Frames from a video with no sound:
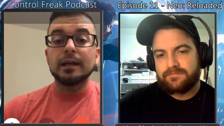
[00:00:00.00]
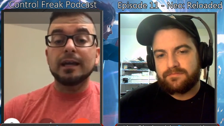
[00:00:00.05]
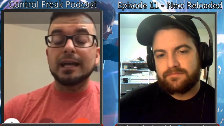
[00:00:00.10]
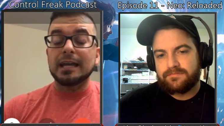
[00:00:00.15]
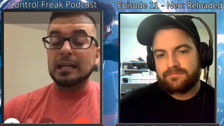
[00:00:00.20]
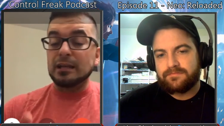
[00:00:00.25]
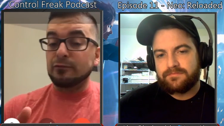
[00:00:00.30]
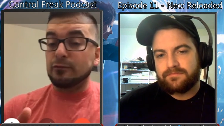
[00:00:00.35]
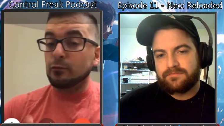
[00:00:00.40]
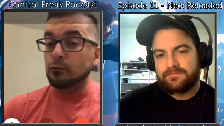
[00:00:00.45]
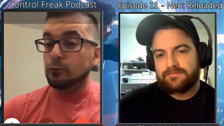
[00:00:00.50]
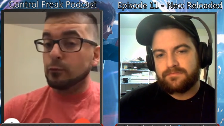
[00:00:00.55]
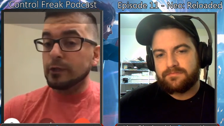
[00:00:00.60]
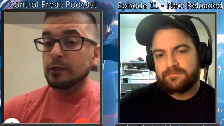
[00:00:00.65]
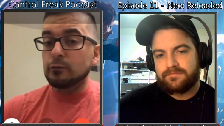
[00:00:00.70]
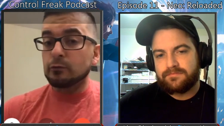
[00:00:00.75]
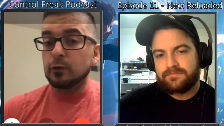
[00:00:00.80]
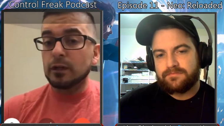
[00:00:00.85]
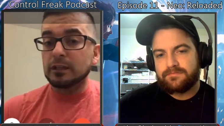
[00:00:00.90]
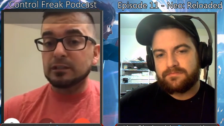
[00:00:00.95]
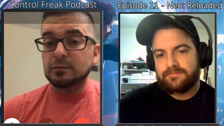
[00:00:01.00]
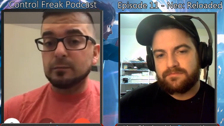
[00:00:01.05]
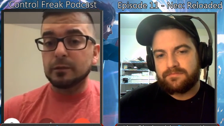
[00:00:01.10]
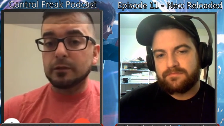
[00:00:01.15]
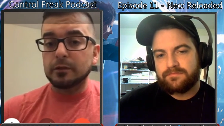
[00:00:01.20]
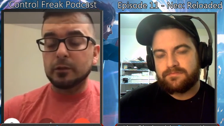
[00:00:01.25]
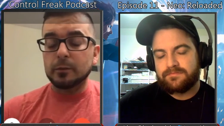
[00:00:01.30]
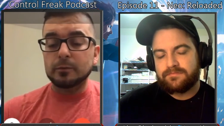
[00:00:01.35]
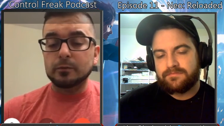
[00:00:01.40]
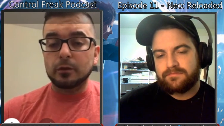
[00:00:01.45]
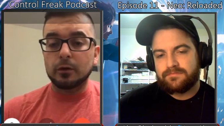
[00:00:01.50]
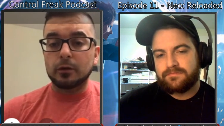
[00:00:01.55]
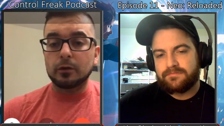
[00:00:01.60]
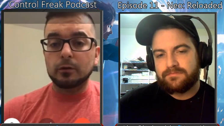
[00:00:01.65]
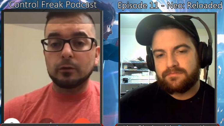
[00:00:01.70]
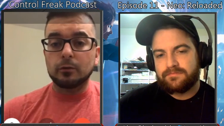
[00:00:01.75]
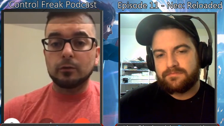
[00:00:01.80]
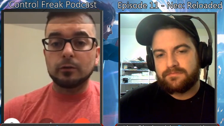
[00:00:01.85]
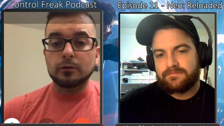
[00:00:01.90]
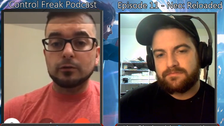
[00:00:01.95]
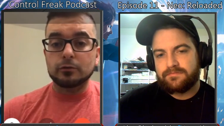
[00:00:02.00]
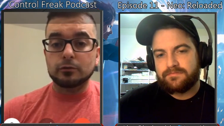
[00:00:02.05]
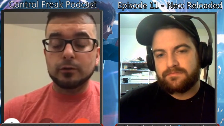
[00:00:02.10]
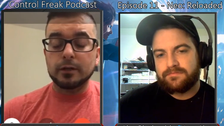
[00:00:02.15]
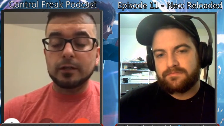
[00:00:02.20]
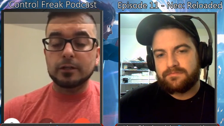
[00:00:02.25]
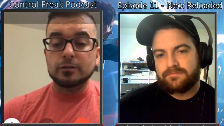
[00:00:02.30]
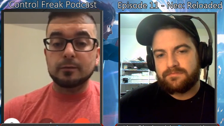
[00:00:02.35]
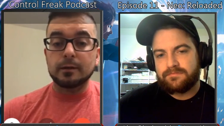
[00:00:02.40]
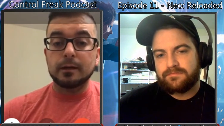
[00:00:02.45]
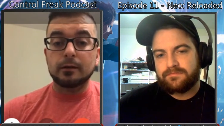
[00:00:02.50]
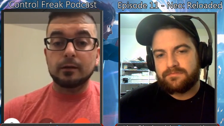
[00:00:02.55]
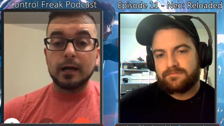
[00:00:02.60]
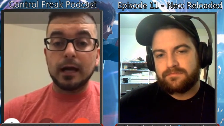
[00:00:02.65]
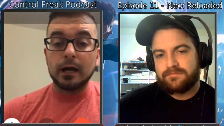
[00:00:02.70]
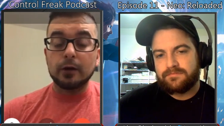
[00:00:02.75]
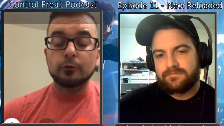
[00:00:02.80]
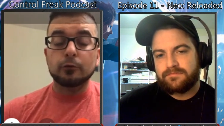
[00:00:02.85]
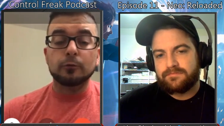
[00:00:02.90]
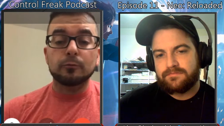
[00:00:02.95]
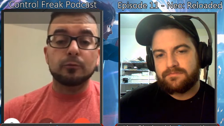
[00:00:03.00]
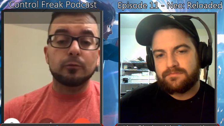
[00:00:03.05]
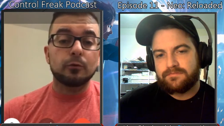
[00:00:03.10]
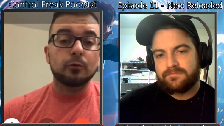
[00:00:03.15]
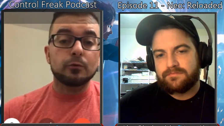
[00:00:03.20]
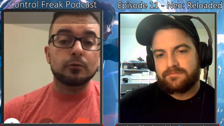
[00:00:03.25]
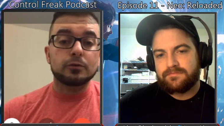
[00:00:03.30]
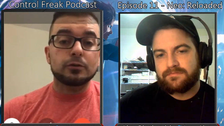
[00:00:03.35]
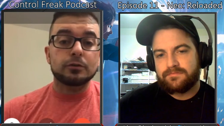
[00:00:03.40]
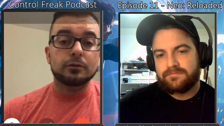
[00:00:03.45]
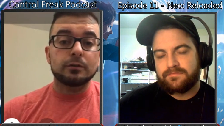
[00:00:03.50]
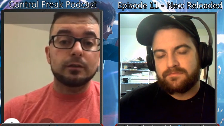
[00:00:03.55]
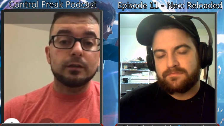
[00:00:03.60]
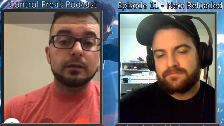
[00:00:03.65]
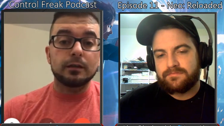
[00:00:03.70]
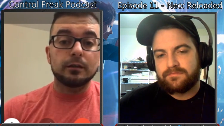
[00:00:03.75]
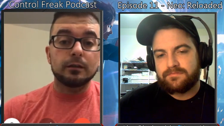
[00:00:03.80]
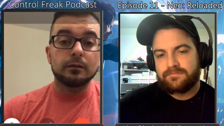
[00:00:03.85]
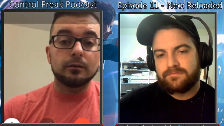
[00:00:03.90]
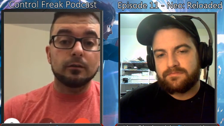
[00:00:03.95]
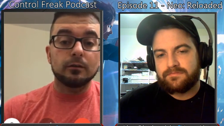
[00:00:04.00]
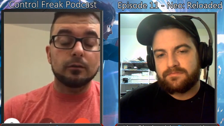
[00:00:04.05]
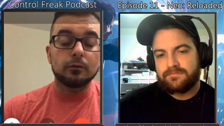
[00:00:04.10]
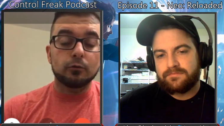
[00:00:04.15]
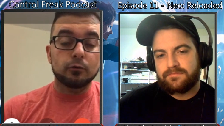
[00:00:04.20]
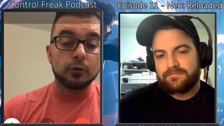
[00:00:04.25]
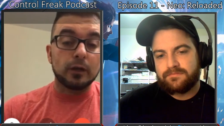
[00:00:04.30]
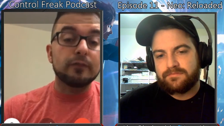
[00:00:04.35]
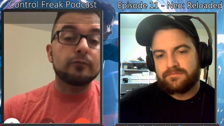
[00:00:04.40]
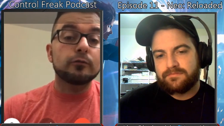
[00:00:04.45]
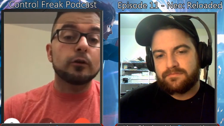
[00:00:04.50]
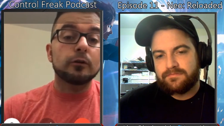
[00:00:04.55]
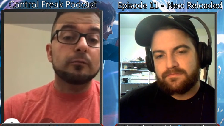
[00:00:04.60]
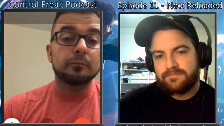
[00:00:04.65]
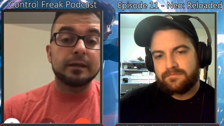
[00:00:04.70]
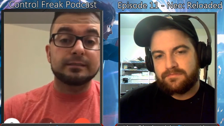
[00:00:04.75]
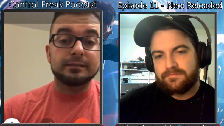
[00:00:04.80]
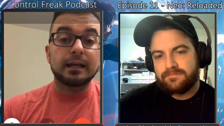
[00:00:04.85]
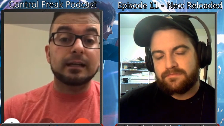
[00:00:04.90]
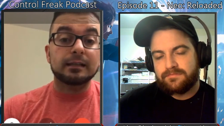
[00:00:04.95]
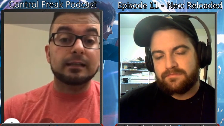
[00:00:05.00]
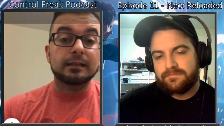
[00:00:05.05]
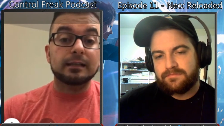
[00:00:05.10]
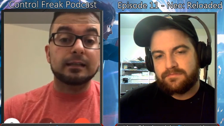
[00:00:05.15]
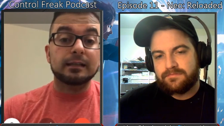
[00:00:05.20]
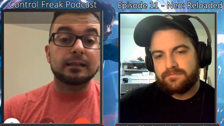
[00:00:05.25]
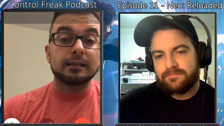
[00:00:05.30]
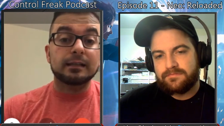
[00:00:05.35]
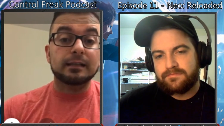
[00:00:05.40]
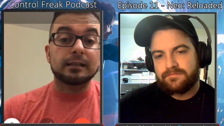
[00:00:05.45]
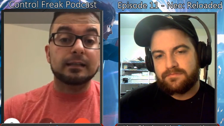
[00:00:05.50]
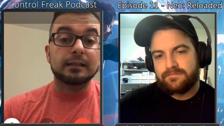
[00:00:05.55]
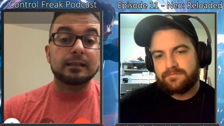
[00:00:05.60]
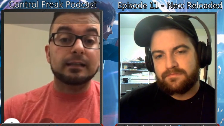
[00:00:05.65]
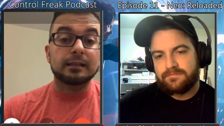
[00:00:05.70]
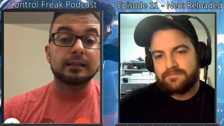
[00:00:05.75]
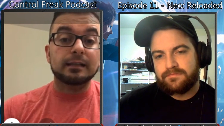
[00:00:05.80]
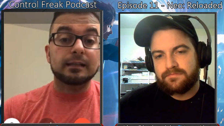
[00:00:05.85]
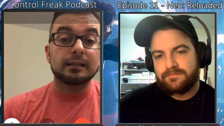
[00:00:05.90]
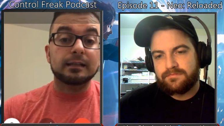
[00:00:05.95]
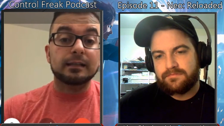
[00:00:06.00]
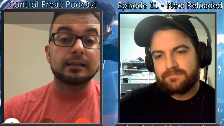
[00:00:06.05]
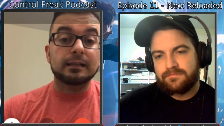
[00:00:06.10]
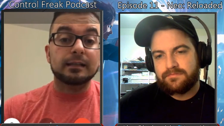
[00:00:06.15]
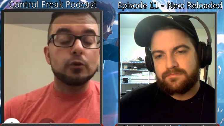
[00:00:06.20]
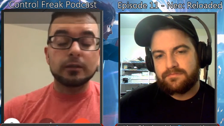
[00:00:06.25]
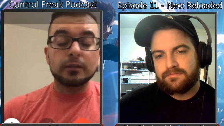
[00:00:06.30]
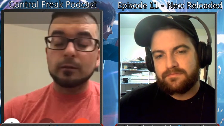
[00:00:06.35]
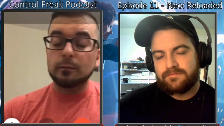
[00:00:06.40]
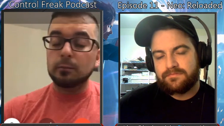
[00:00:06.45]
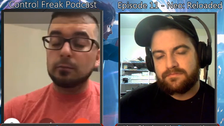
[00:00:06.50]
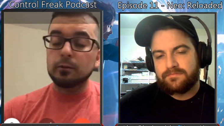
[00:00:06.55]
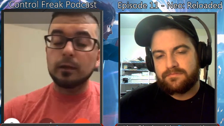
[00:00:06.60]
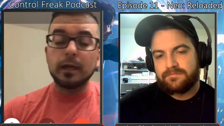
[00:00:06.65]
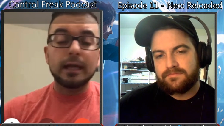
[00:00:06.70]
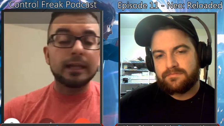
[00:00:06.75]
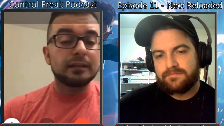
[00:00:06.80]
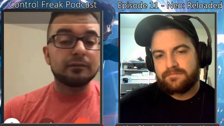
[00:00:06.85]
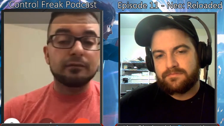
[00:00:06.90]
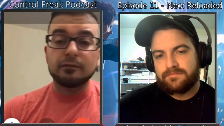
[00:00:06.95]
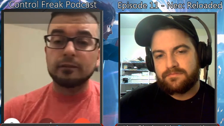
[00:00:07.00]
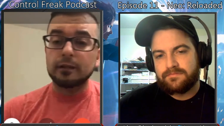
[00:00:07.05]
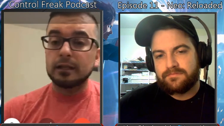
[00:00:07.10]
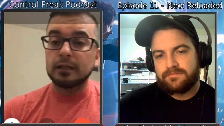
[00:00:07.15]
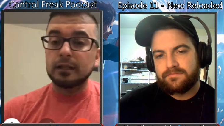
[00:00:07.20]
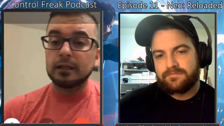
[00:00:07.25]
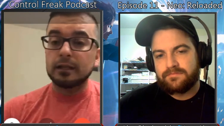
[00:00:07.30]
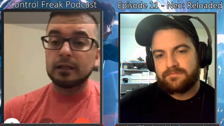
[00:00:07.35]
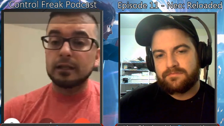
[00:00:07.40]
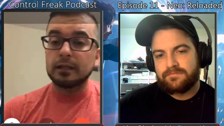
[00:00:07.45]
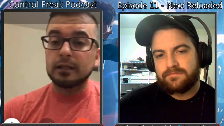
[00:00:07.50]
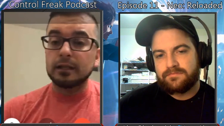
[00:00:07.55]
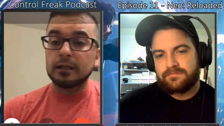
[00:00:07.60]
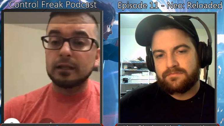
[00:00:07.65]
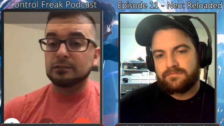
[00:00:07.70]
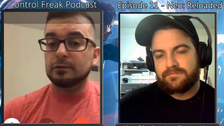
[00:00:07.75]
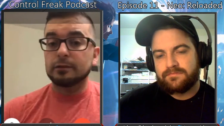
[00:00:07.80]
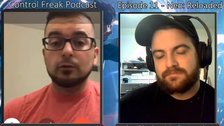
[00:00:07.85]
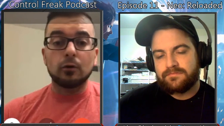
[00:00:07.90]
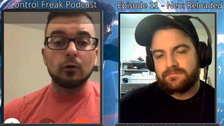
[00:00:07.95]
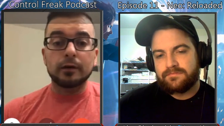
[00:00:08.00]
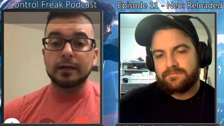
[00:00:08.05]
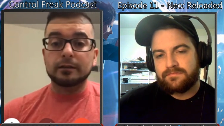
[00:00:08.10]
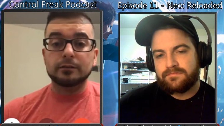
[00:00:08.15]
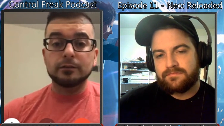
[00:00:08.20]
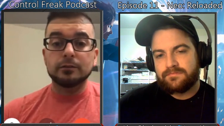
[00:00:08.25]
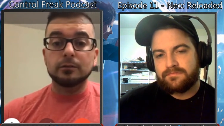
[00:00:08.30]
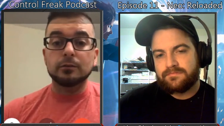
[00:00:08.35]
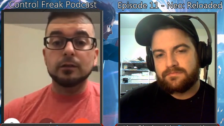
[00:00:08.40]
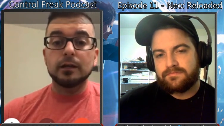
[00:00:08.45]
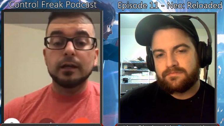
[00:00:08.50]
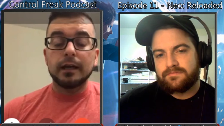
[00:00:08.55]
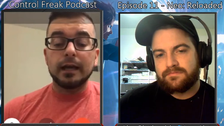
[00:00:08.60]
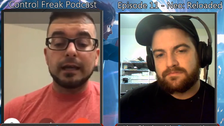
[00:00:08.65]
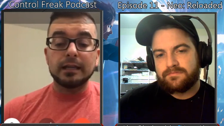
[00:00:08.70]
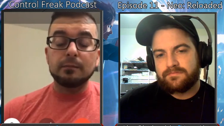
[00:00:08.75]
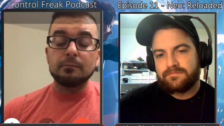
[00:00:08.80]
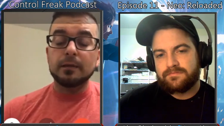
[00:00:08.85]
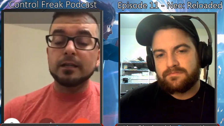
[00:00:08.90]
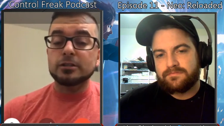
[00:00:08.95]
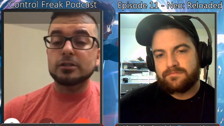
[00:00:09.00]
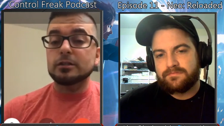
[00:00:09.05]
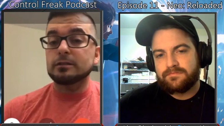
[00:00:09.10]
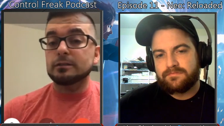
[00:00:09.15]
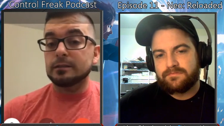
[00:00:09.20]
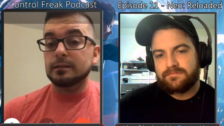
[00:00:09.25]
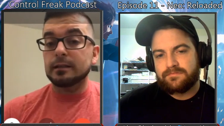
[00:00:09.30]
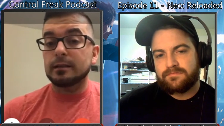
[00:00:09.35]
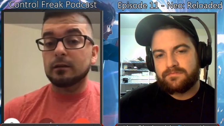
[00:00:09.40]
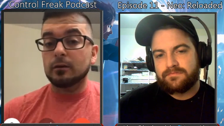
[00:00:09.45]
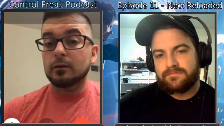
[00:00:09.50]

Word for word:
Speaker 1: And if you read Ross Miriam's article on Dredge about how to approach the graveyard-based decks like Dredge, you can apply the philosophy to Hogaak too. And he mentions in that